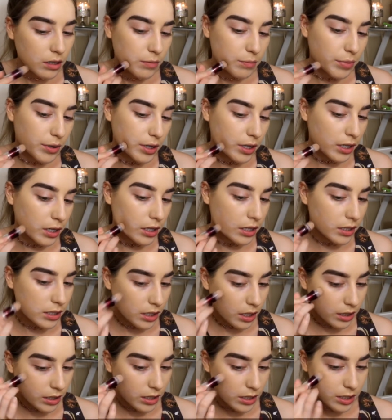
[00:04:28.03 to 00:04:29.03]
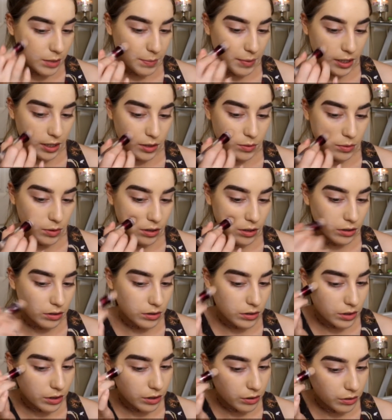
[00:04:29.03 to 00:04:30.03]
Putting this on these spots will
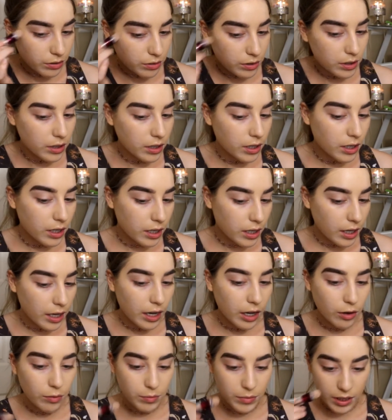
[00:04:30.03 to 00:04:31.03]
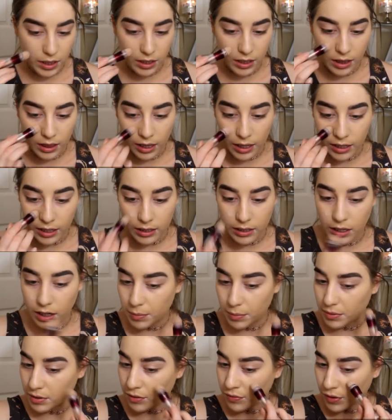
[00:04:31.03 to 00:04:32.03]
also help me lighten
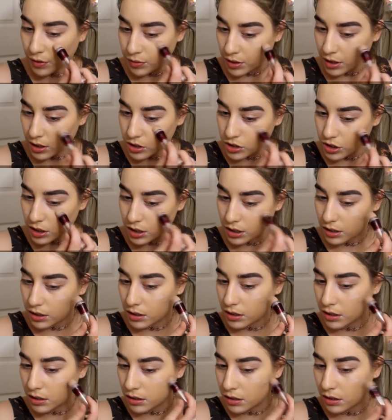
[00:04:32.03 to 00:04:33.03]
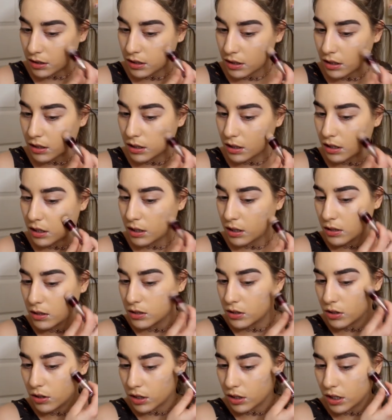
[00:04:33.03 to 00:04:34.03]
up the foundation and
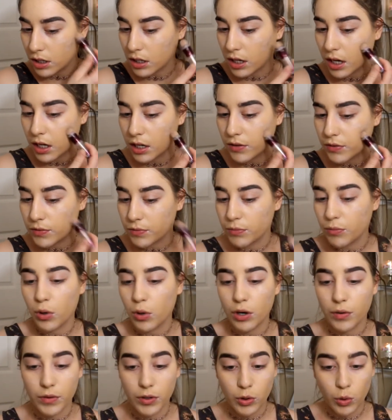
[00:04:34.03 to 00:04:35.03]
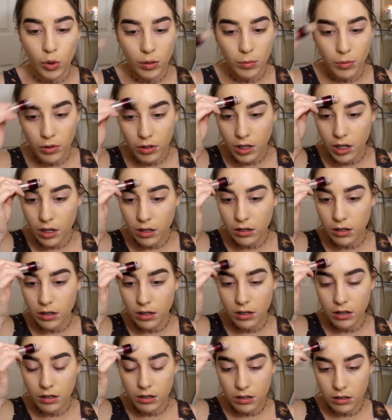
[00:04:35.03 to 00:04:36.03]
turn it kind of more of a normal color.